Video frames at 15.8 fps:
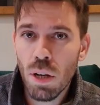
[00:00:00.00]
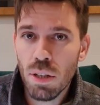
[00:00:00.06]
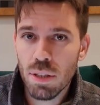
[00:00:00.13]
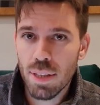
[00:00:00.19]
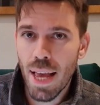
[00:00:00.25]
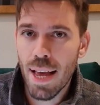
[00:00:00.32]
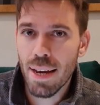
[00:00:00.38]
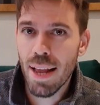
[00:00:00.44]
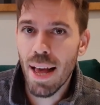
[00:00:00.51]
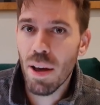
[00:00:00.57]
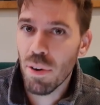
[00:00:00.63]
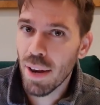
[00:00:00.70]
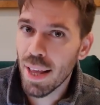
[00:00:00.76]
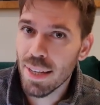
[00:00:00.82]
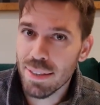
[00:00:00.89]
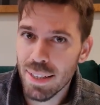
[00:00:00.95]
understand how
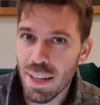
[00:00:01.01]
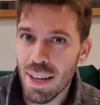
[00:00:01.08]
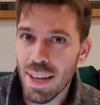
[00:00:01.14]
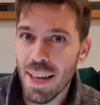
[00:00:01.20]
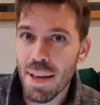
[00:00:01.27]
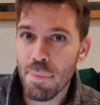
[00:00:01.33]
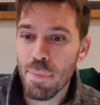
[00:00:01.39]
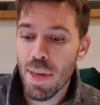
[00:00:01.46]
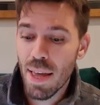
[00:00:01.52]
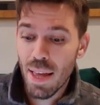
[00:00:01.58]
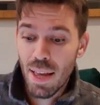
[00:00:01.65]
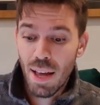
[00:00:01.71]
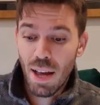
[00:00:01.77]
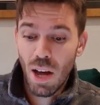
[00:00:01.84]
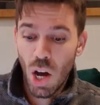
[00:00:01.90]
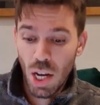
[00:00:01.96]
lazy I am.
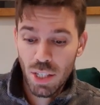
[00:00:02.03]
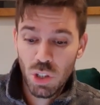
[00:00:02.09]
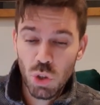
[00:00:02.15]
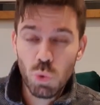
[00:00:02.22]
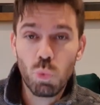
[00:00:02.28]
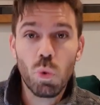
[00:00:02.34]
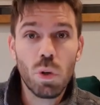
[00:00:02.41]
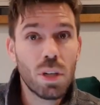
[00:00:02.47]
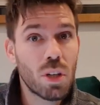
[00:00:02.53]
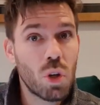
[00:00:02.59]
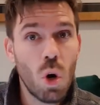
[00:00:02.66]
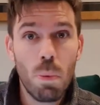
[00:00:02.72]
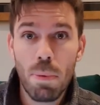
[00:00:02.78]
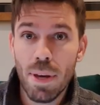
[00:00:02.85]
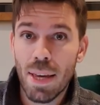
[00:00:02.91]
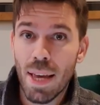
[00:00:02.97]
I just want to
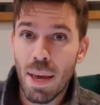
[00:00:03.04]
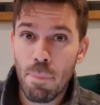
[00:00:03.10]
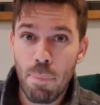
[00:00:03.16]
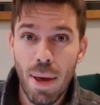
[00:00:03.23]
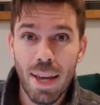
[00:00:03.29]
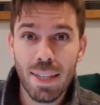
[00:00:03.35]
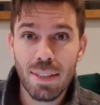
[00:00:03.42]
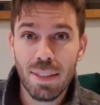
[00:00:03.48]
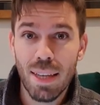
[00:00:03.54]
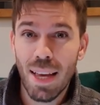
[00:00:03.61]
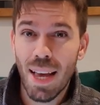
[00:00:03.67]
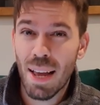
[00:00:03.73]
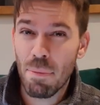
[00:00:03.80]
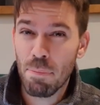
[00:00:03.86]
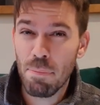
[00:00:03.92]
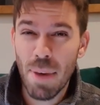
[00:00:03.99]
copy and paste it
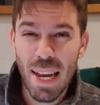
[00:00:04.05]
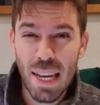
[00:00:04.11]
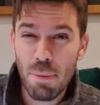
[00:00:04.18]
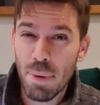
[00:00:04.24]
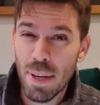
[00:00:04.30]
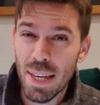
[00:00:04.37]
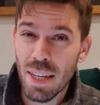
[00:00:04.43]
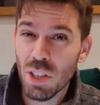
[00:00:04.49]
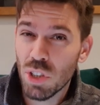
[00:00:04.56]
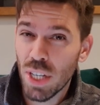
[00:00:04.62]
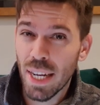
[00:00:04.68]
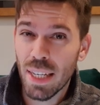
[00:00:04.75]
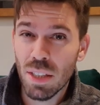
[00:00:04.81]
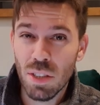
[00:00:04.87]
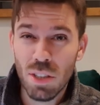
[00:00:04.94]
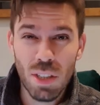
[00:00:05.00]
and maybe
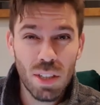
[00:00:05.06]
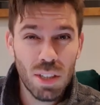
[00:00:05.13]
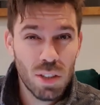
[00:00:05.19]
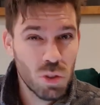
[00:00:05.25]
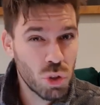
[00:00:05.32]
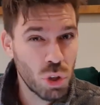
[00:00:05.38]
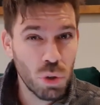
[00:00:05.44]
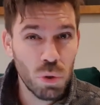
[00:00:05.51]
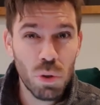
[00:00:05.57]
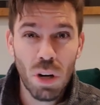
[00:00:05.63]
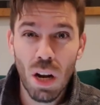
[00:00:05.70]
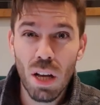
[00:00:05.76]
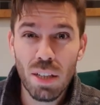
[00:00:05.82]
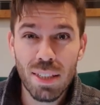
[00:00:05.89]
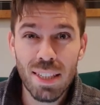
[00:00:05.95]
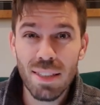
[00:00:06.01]
change two
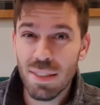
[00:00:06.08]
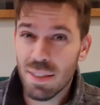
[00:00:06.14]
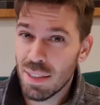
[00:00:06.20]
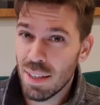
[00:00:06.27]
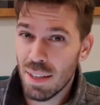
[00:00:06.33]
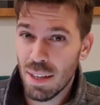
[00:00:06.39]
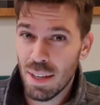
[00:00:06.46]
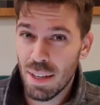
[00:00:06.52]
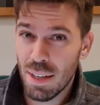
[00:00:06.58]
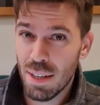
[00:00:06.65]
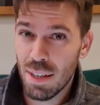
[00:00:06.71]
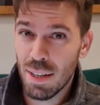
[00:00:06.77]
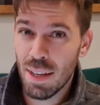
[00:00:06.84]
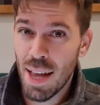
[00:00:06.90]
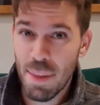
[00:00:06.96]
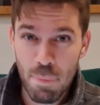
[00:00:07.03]
classes
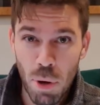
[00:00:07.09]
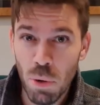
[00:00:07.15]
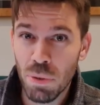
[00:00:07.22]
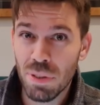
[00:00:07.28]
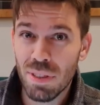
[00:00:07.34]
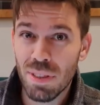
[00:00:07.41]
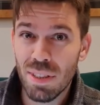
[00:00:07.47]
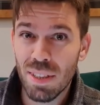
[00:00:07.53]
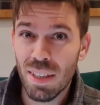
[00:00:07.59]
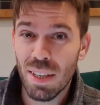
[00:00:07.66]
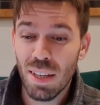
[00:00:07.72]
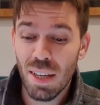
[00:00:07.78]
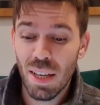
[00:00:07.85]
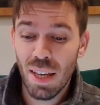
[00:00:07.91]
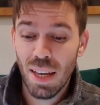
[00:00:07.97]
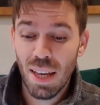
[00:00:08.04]
at most.
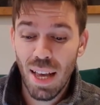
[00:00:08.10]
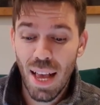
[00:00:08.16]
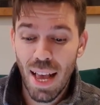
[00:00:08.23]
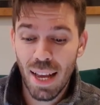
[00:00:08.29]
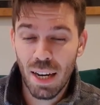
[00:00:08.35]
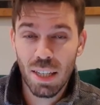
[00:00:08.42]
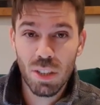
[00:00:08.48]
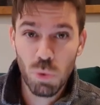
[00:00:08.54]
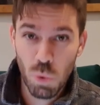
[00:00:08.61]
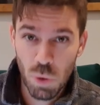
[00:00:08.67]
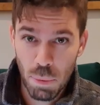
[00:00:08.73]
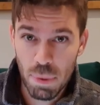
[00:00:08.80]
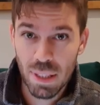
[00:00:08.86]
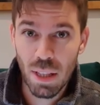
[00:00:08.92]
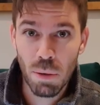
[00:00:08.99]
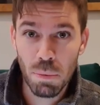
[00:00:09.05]
And I just want to
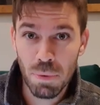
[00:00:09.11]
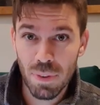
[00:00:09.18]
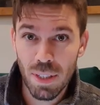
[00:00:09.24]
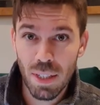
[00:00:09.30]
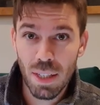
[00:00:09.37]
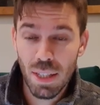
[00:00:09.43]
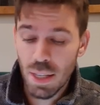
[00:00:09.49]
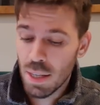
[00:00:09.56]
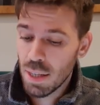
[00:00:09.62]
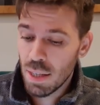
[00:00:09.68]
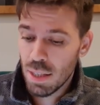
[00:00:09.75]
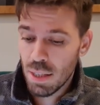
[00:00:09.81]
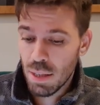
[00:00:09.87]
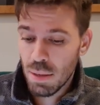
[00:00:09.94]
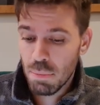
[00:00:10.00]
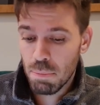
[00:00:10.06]
be done with
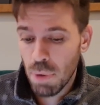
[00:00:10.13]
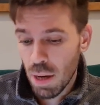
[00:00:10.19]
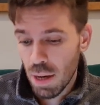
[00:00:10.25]
it.